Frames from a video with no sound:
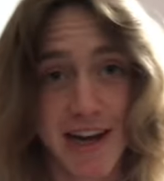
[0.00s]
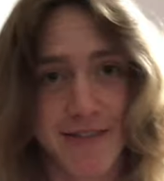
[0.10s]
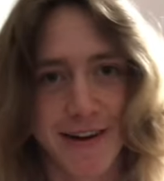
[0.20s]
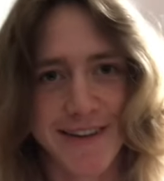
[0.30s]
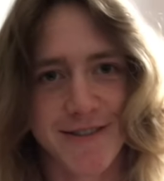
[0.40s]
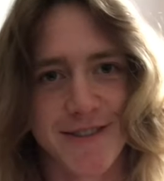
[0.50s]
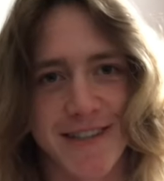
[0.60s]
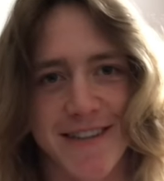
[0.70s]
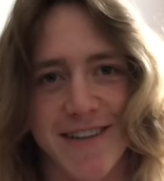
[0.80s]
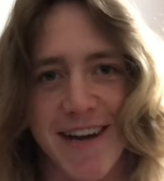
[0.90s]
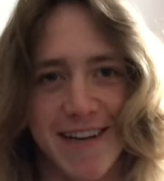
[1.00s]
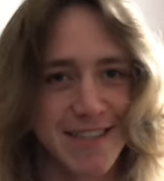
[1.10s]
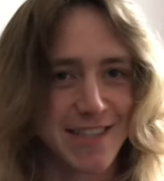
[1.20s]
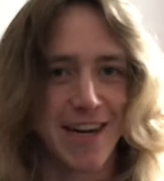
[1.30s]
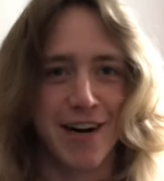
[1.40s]
have energy today.
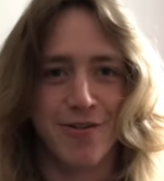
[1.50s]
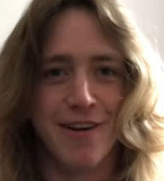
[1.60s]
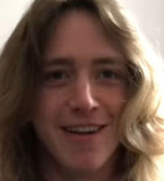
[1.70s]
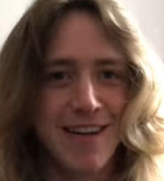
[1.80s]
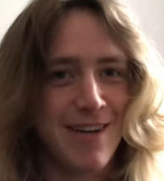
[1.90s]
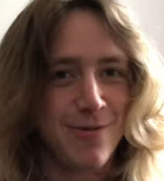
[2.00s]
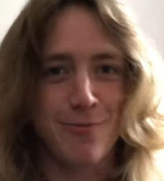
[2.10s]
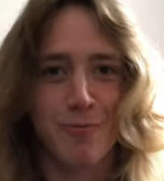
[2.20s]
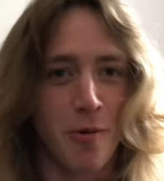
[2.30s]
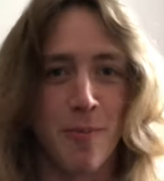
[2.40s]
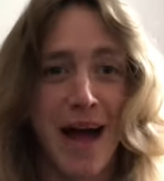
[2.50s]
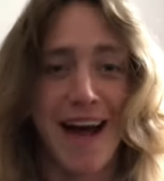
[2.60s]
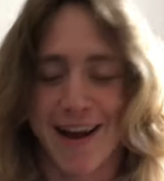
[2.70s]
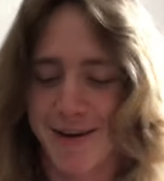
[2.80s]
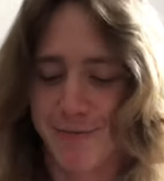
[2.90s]
So we're
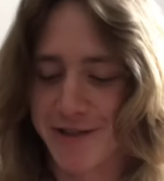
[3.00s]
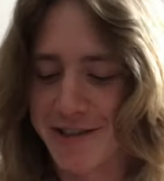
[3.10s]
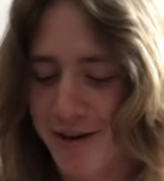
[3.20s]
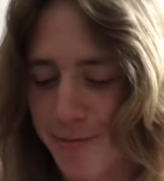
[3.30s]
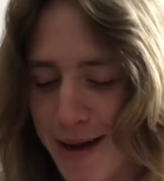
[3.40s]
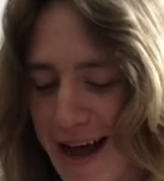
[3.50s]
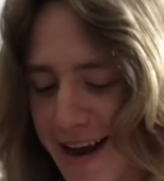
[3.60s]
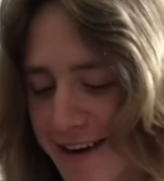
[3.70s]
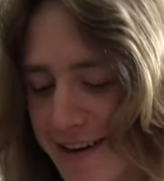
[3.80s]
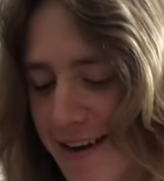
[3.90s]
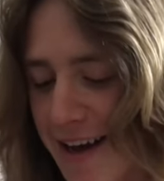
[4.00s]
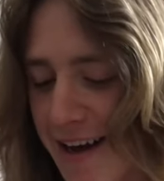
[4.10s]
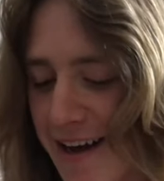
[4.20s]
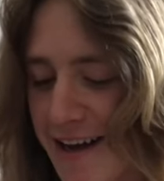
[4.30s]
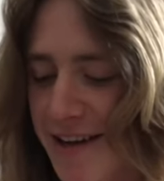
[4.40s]
back. We're so back.
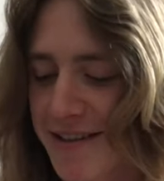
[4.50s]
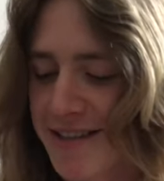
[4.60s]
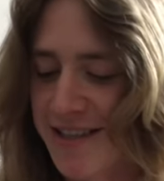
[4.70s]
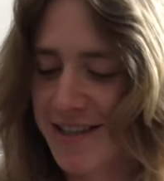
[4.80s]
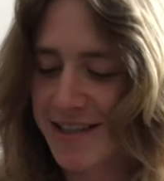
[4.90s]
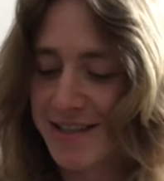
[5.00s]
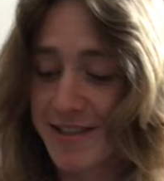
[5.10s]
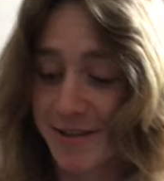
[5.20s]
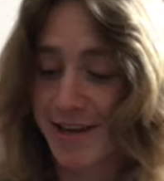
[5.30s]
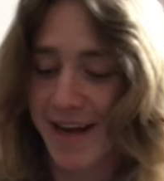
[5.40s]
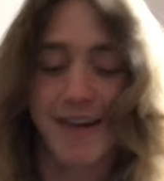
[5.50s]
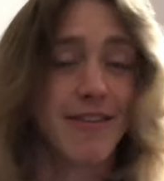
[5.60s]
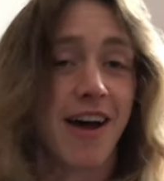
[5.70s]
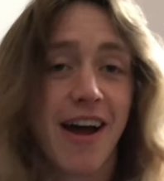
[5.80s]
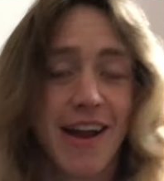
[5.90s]
I
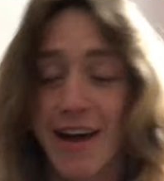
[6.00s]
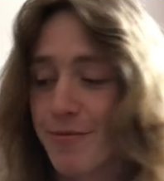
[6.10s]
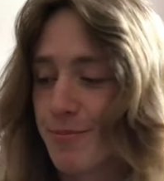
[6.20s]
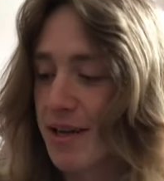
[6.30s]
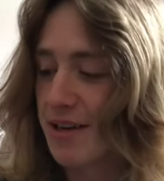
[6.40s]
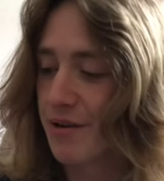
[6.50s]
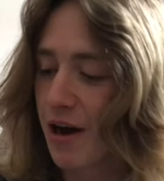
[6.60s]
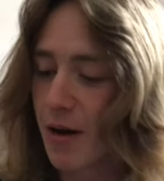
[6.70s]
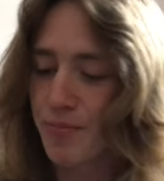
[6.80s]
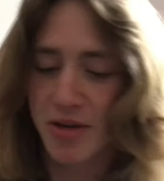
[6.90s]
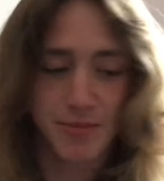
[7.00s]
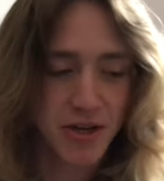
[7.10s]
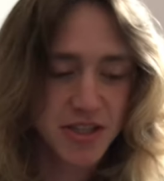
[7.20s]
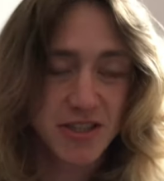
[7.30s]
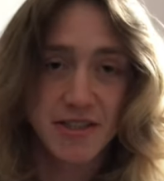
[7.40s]
haven't been up to
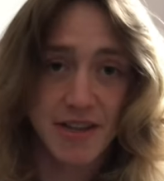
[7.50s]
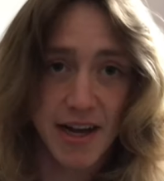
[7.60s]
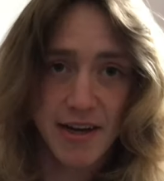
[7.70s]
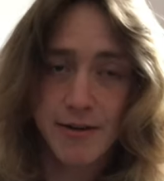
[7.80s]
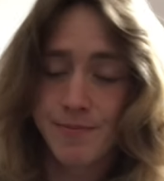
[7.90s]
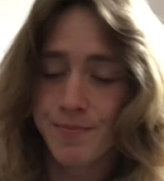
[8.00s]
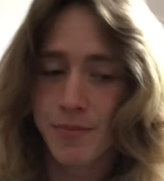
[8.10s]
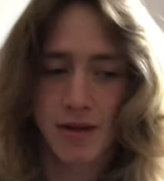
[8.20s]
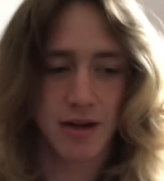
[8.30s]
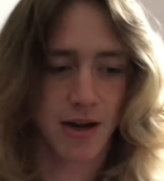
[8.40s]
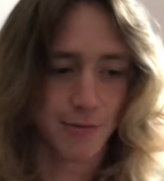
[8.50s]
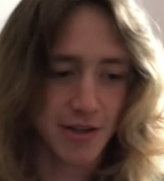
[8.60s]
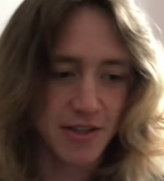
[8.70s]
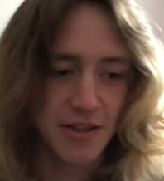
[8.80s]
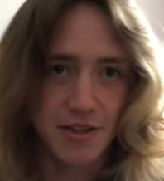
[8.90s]
much today. I
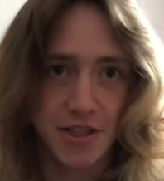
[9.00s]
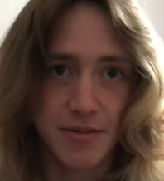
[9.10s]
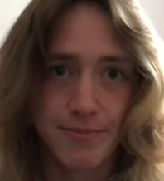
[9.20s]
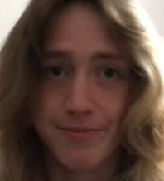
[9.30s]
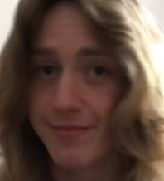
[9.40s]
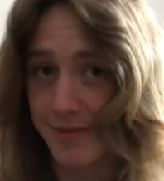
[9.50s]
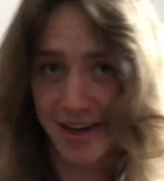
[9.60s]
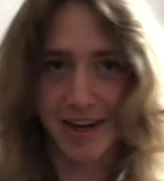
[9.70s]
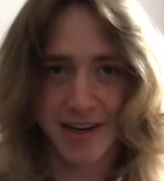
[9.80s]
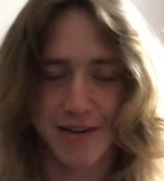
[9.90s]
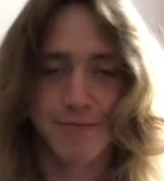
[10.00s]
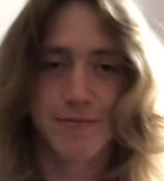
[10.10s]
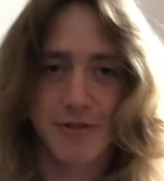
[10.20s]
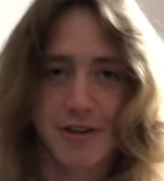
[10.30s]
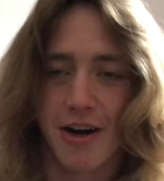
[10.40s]
went to the gym. I
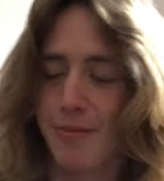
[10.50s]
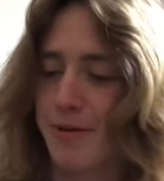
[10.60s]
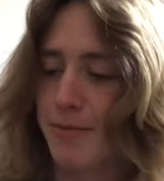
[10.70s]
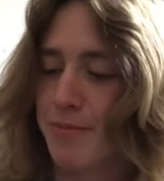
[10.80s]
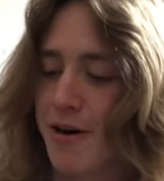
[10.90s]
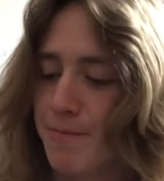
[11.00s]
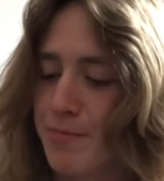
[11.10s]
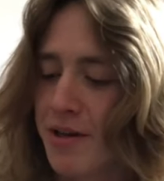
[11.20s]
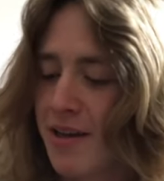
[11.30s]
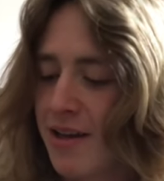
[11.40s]
got a mean pump.